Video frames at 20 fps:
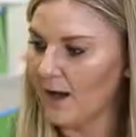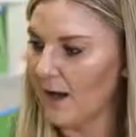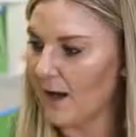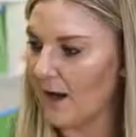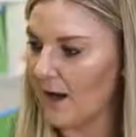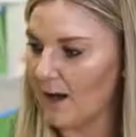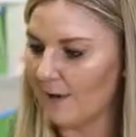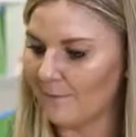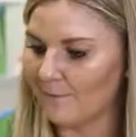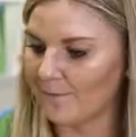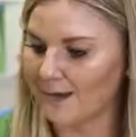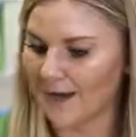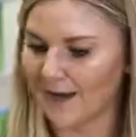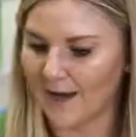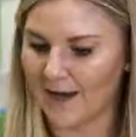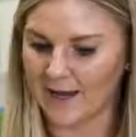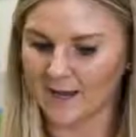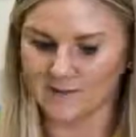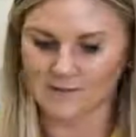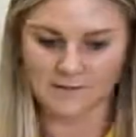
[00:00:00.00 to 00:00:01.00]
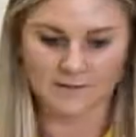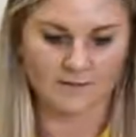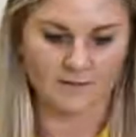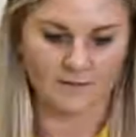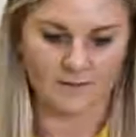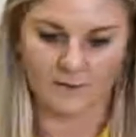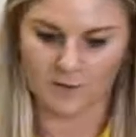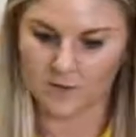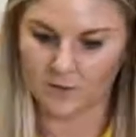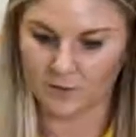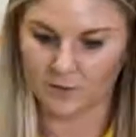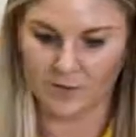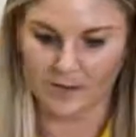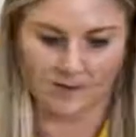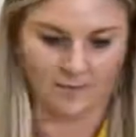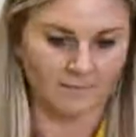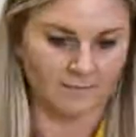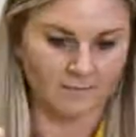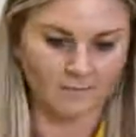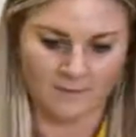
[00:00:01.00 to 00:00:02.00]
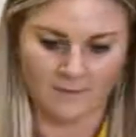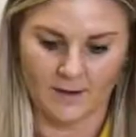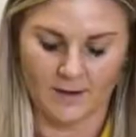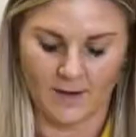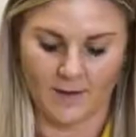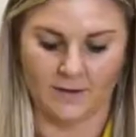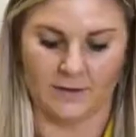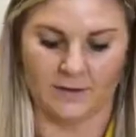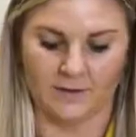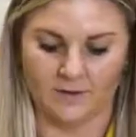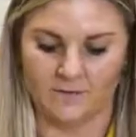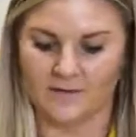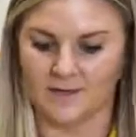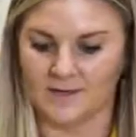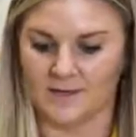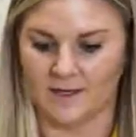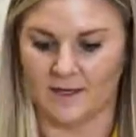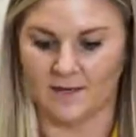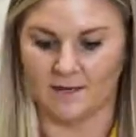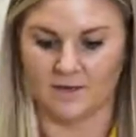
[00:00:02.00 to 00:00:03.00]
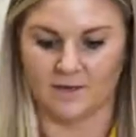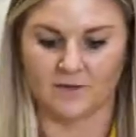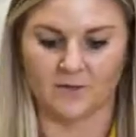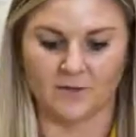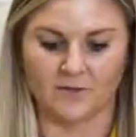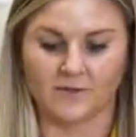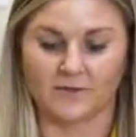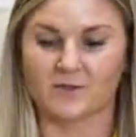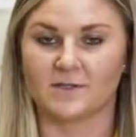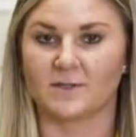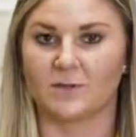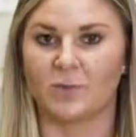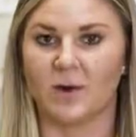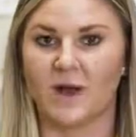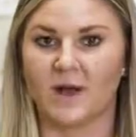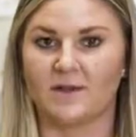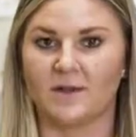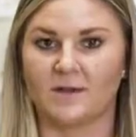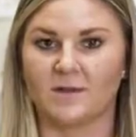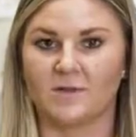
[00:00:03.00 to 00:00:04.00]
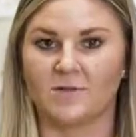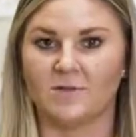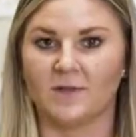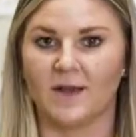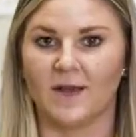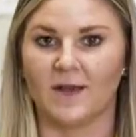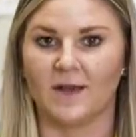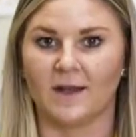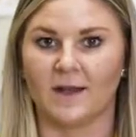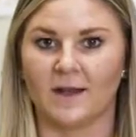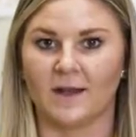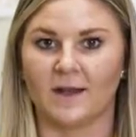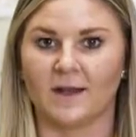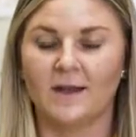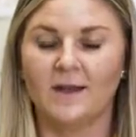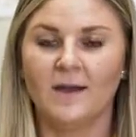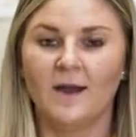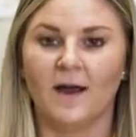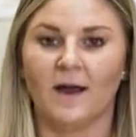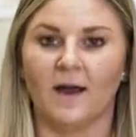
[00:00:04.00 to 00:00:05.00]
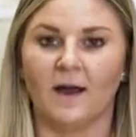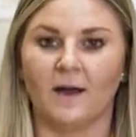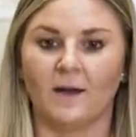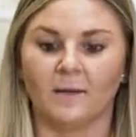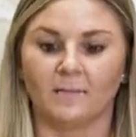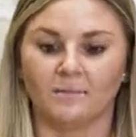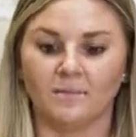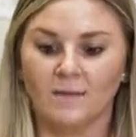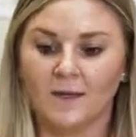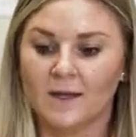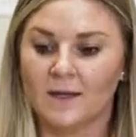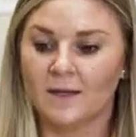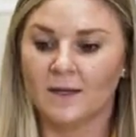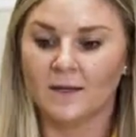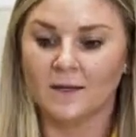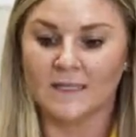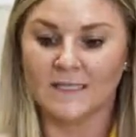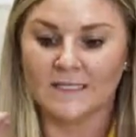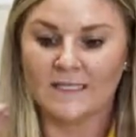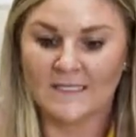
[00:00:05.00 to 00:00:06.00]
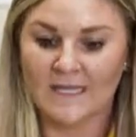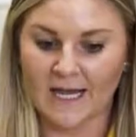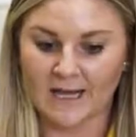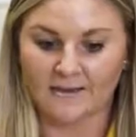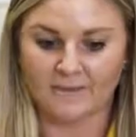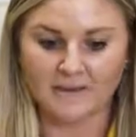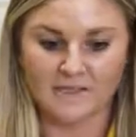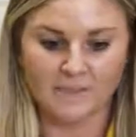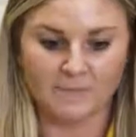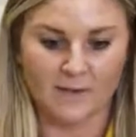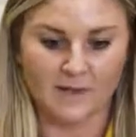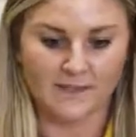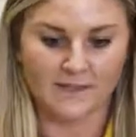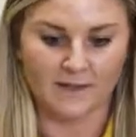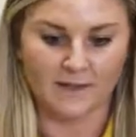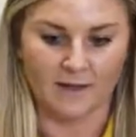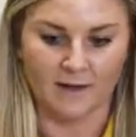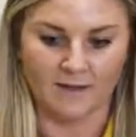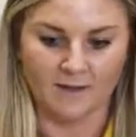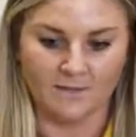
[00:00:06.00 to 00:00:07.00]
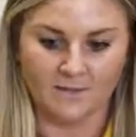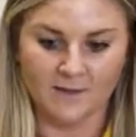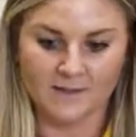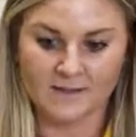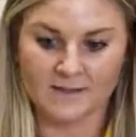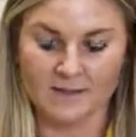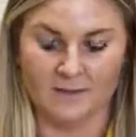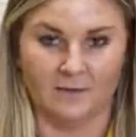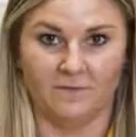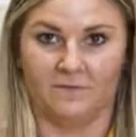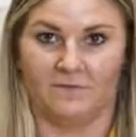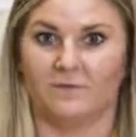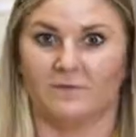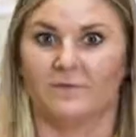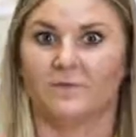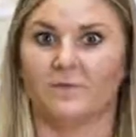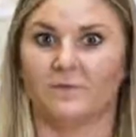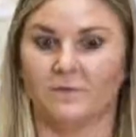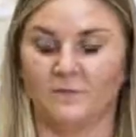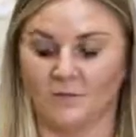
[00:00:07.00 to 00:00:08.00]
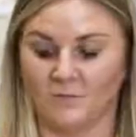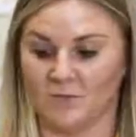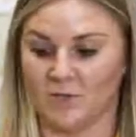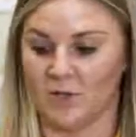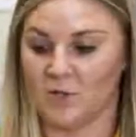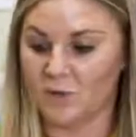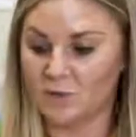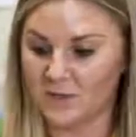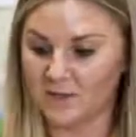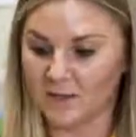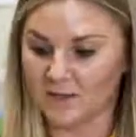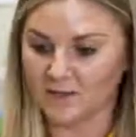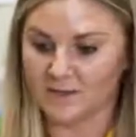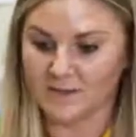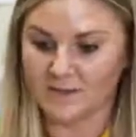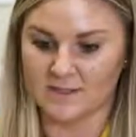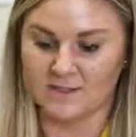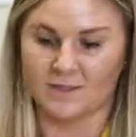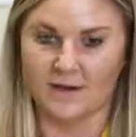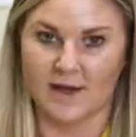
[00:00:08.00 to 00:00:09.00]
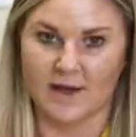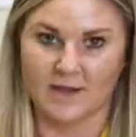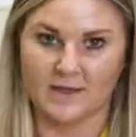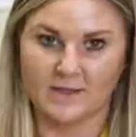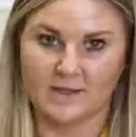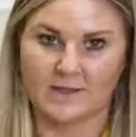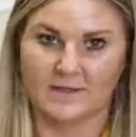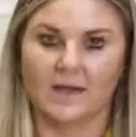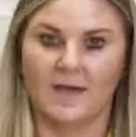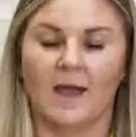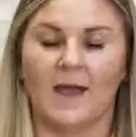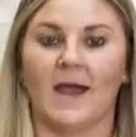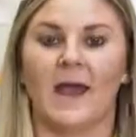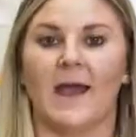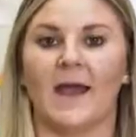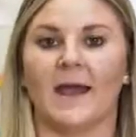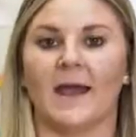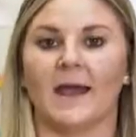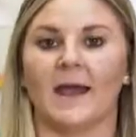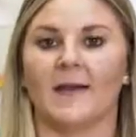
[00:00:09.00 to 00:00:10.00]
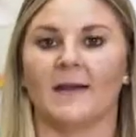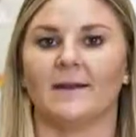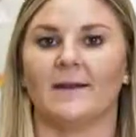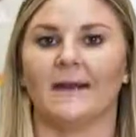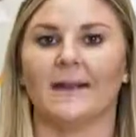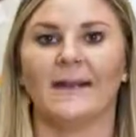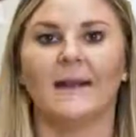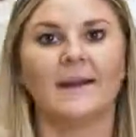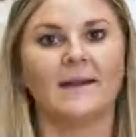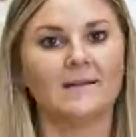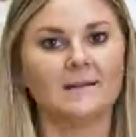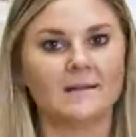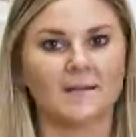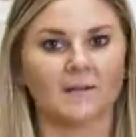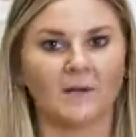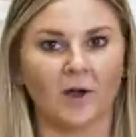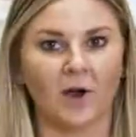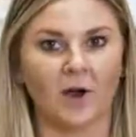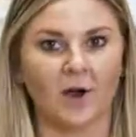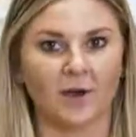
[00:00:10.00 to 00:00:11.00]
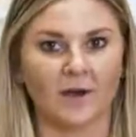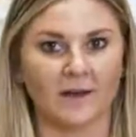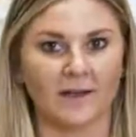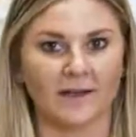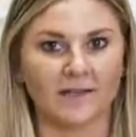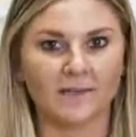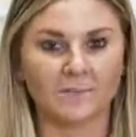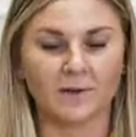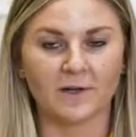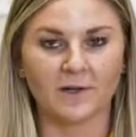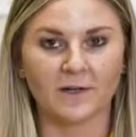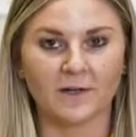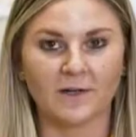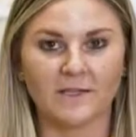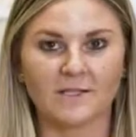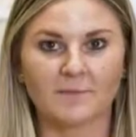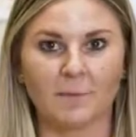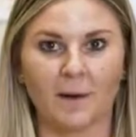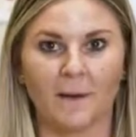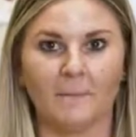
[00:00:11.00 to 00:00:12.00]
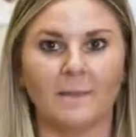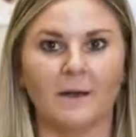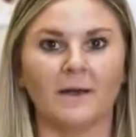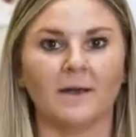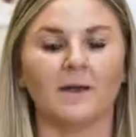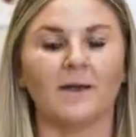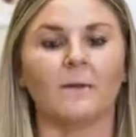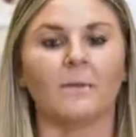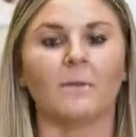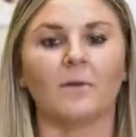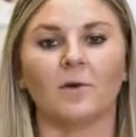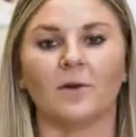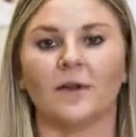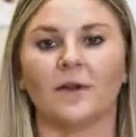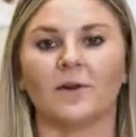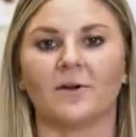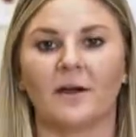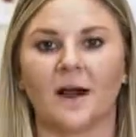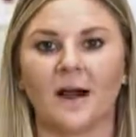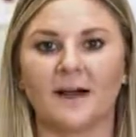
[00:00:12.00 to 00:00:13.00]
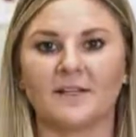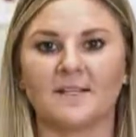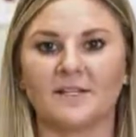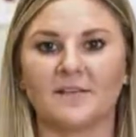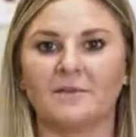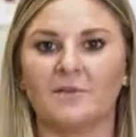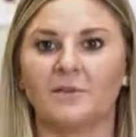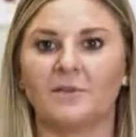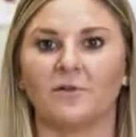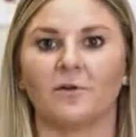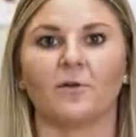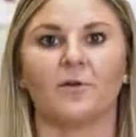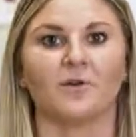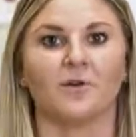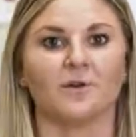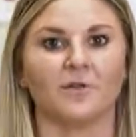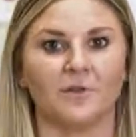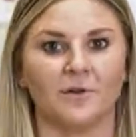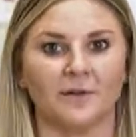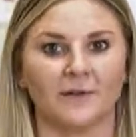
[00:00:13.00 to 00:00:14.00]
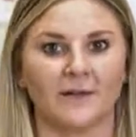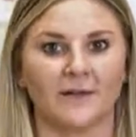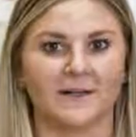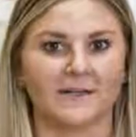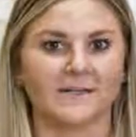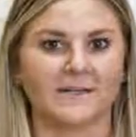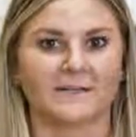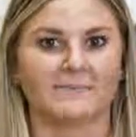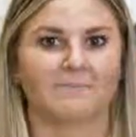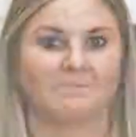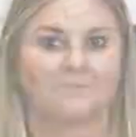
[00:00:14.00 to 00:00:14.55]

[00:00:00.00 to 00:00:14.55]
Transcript: um, adds coding and all of this together. So it's just a way that you can um, take these basic elements of using this device and enhancing the art experience by making it more interactive for your viewers.